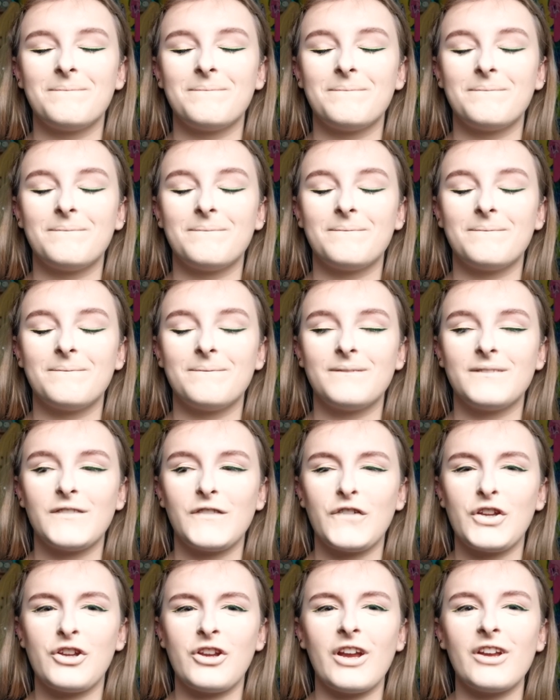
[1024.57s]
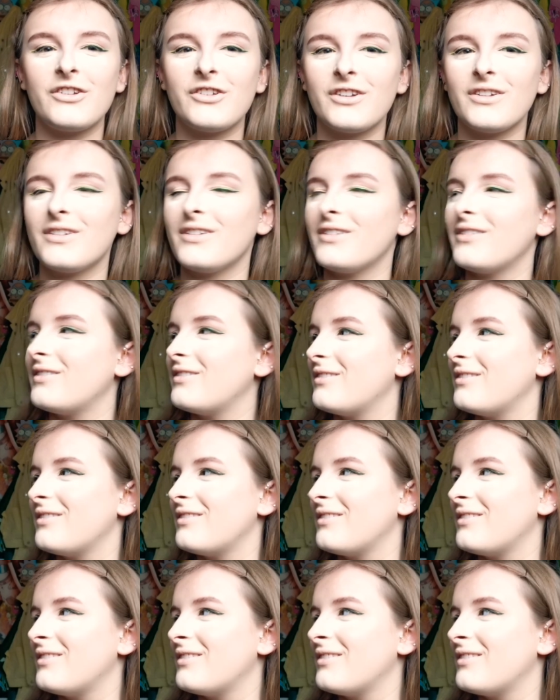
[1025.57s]
The second one is Chill Out
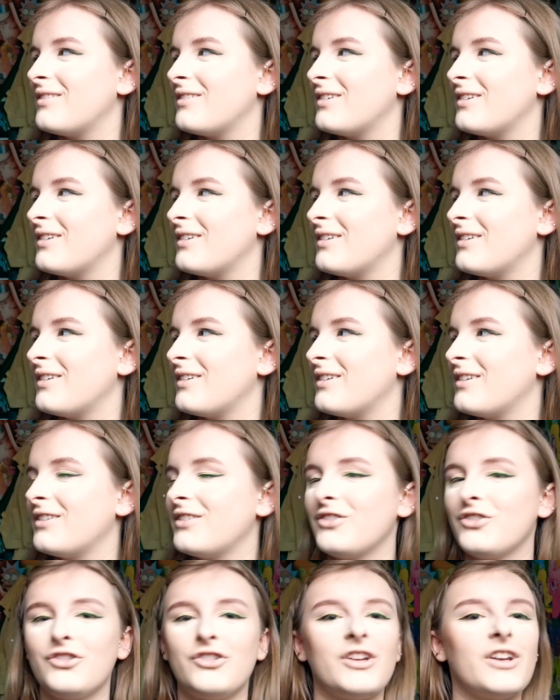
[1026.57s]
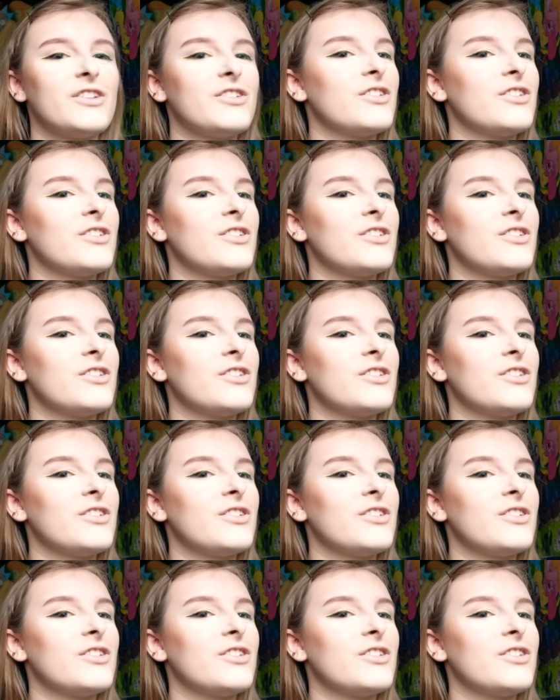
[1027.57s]
Spa at 10 Stanley Grange.